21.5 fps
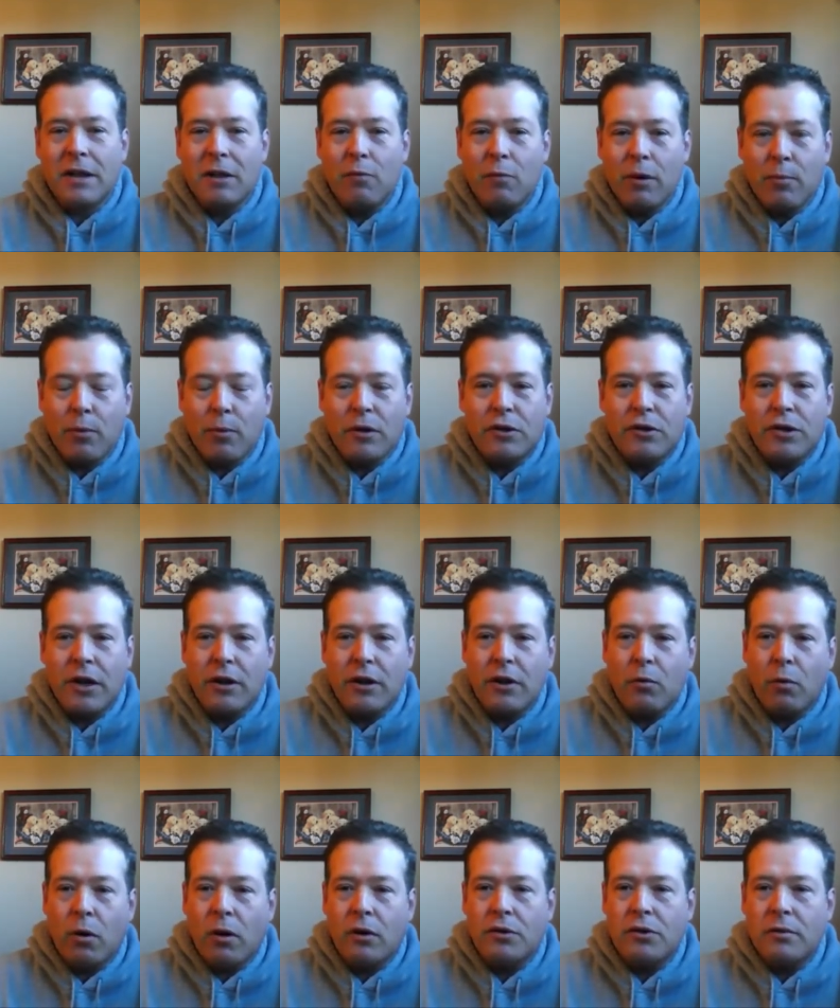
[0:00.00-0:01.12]
We appreciate
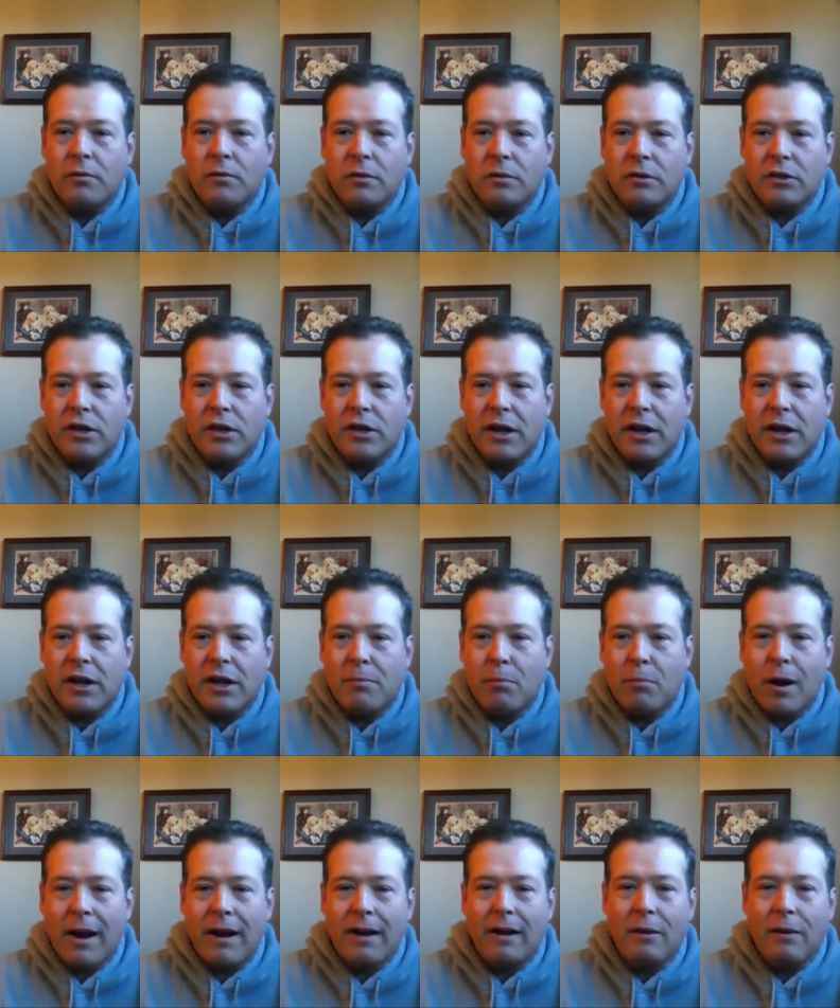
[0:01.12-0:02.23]
you watching. Jay
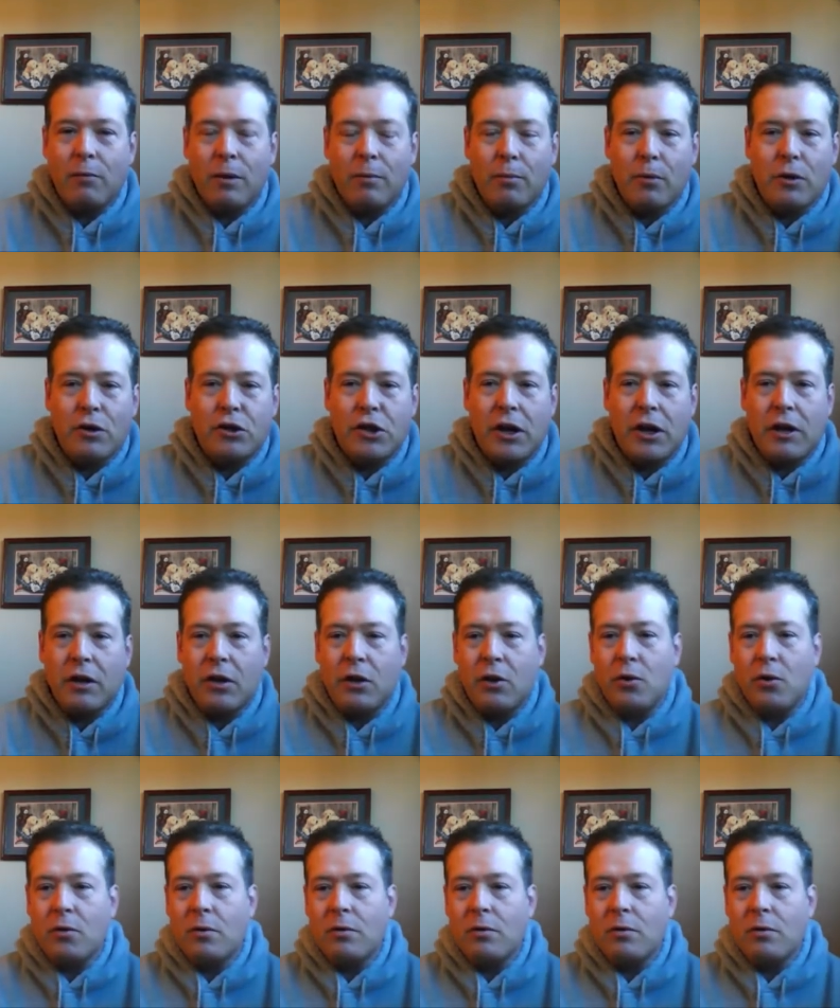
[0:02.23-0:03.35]
Bradley, we appreciate
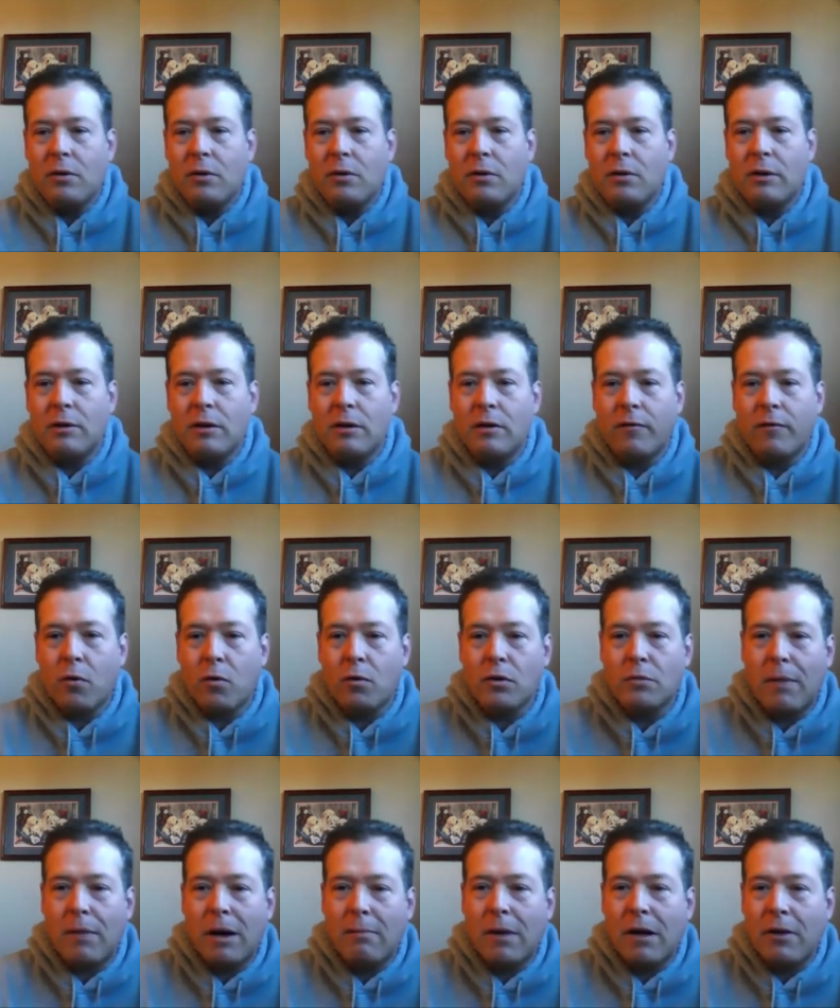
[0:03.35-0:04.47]
you. And uh, of course,
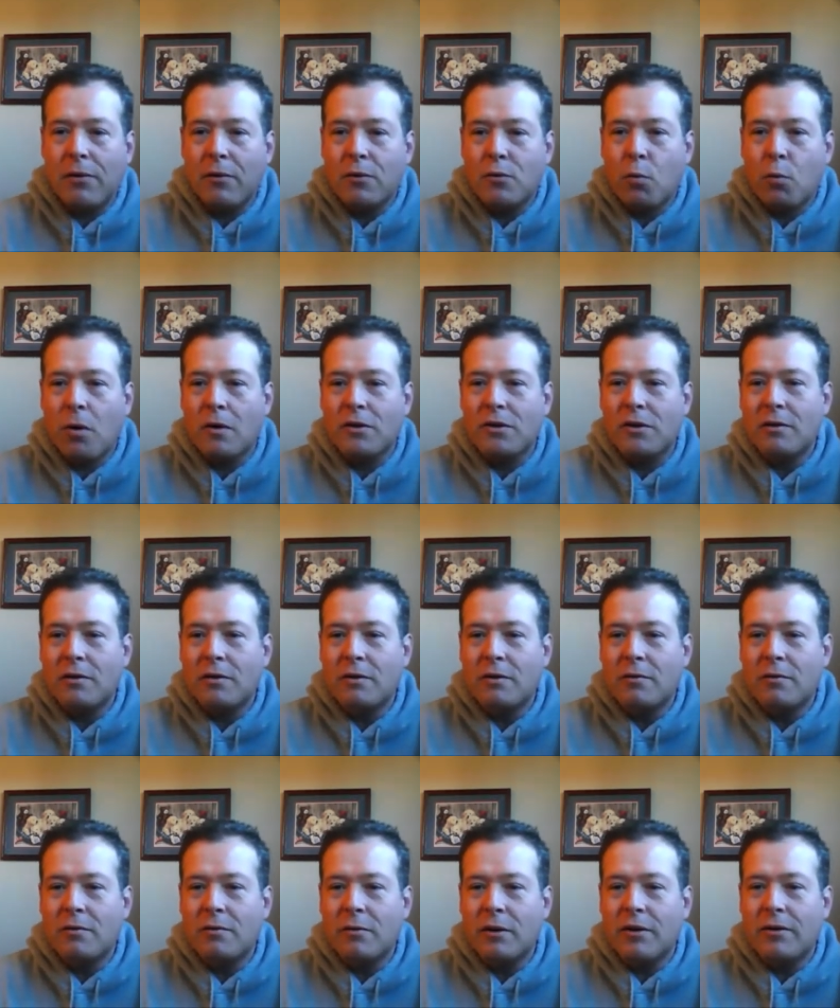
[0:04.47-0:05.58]
my mother's watching.
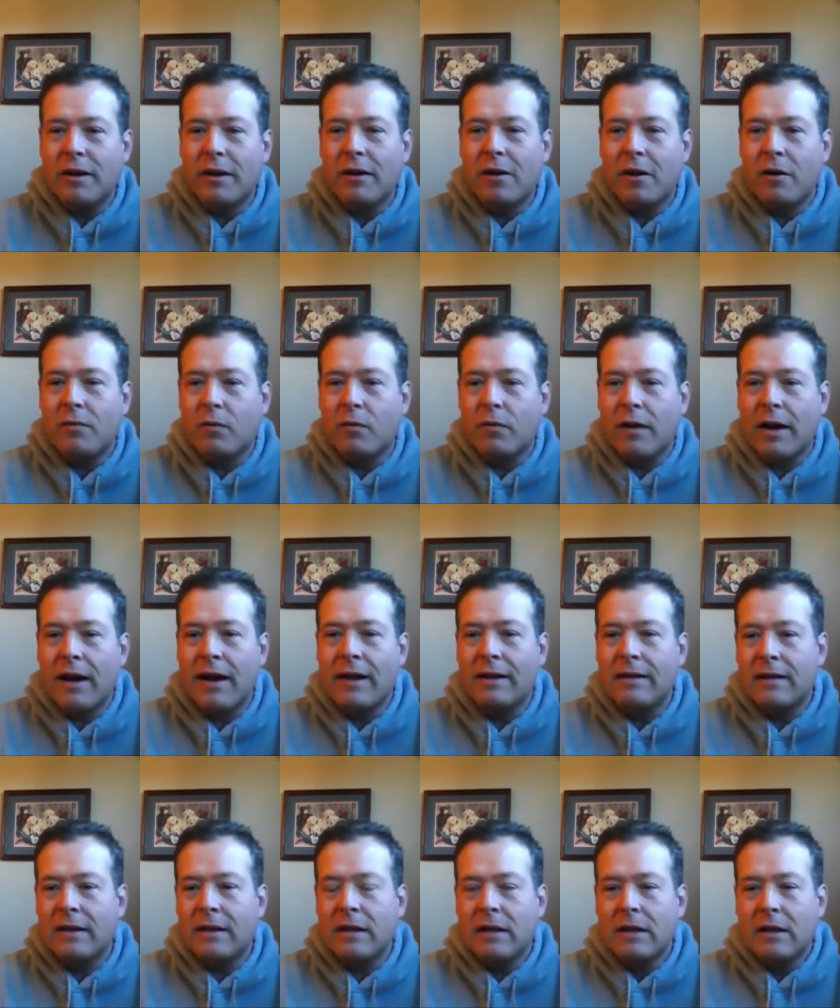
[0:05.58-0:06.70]
We thank God for
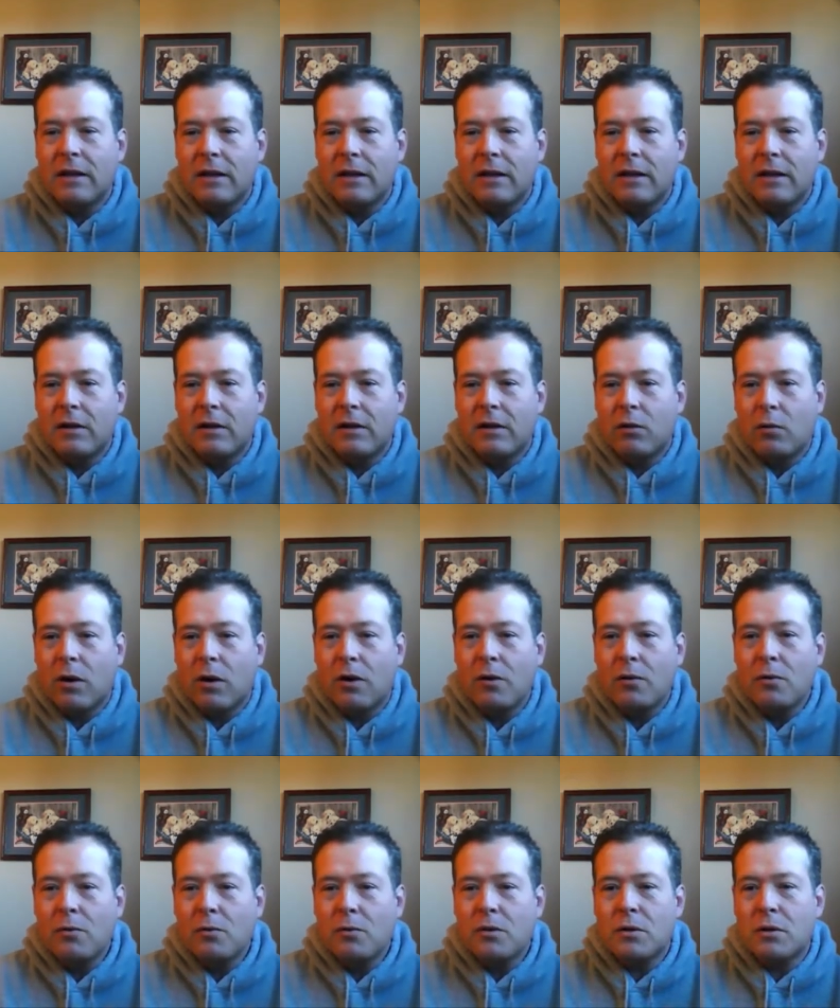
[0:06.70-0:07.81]
that.
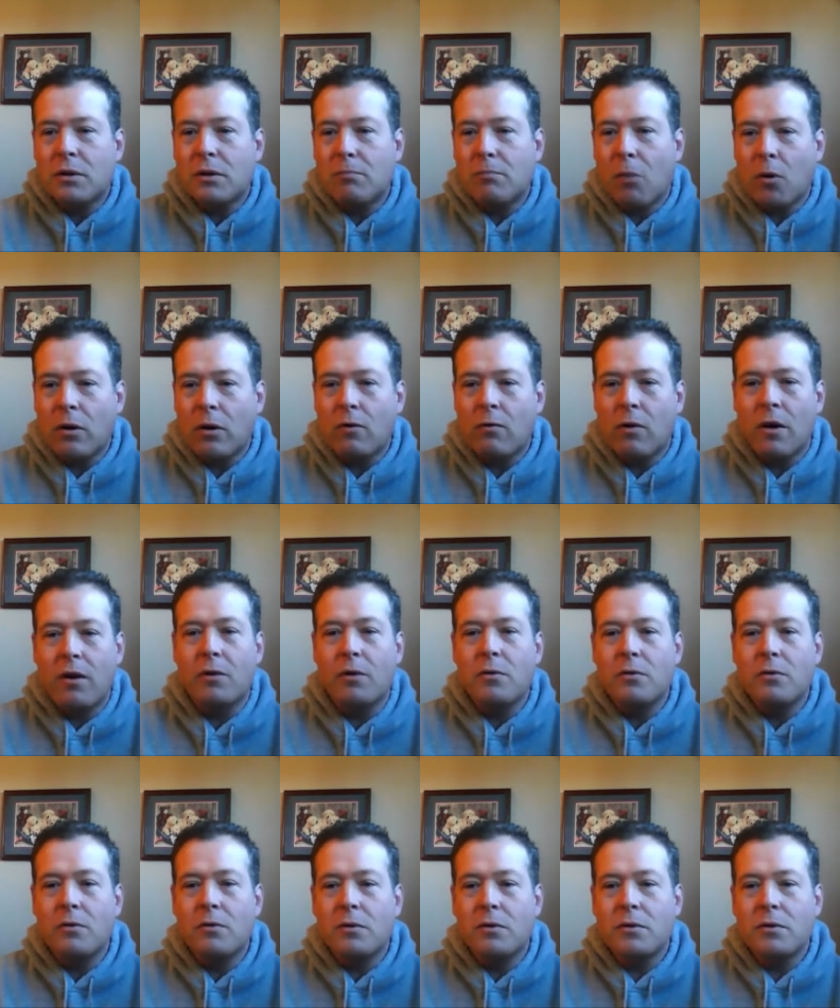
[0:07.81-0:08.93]
Rose, good morning,
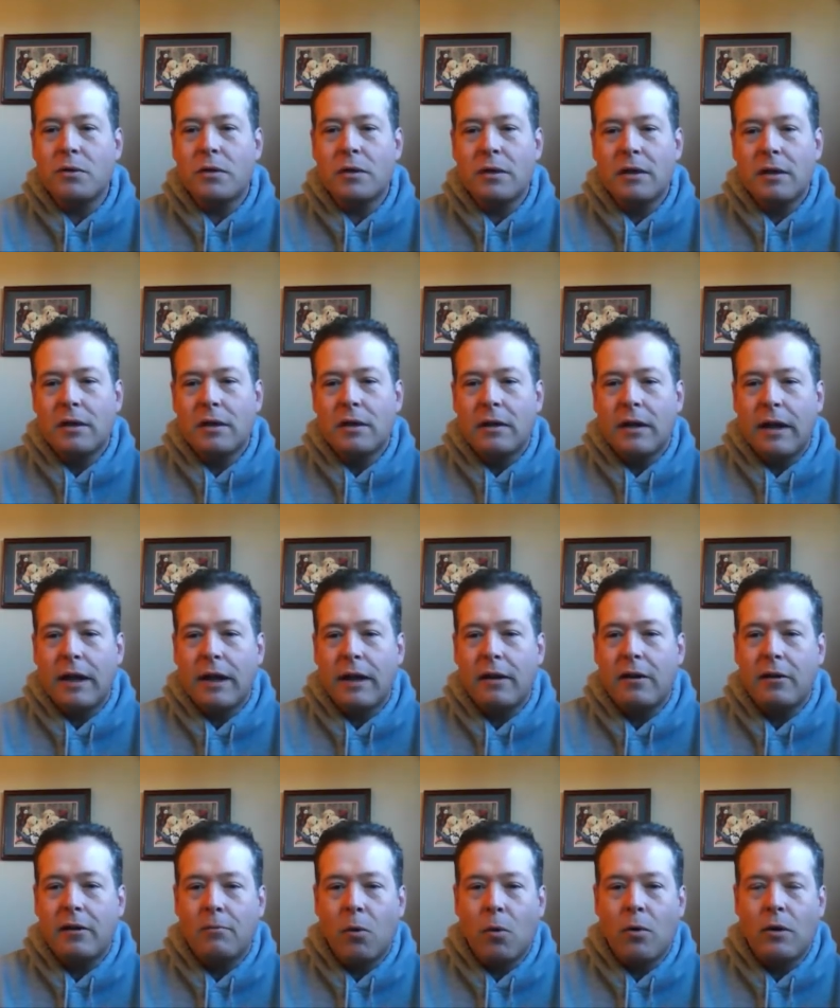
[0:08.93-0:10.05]
Rose. And
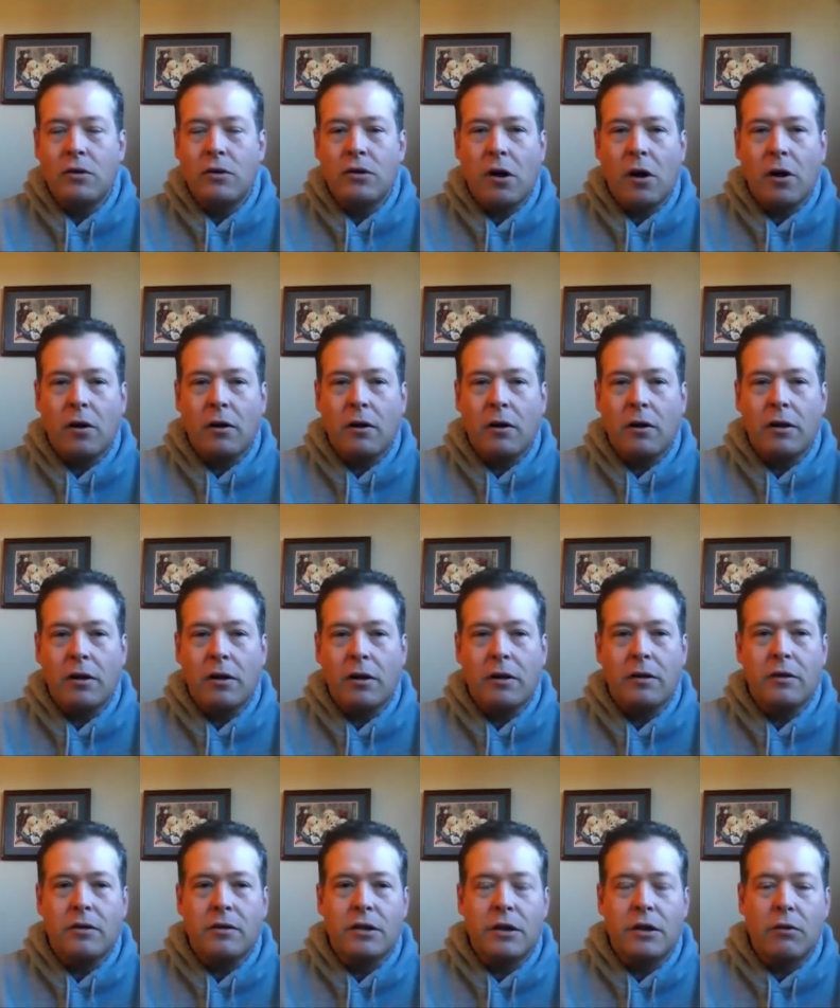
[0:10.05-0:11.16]
good morning, Sean. Good to
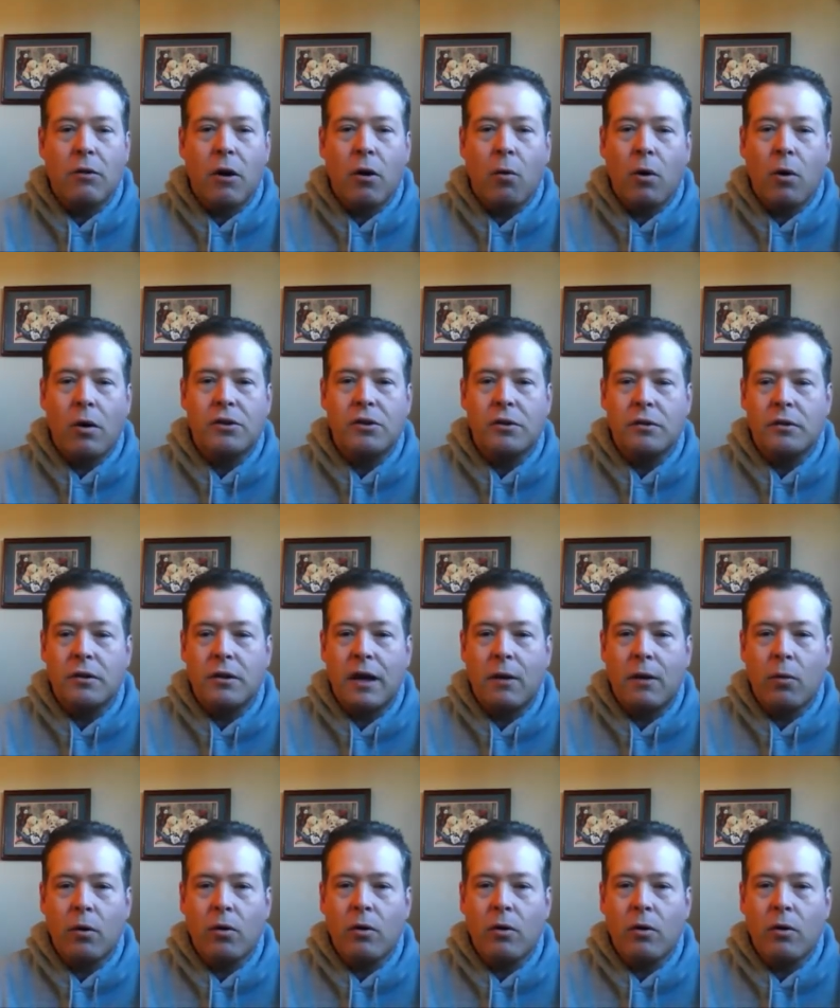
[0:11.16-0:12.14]
see you all watching today.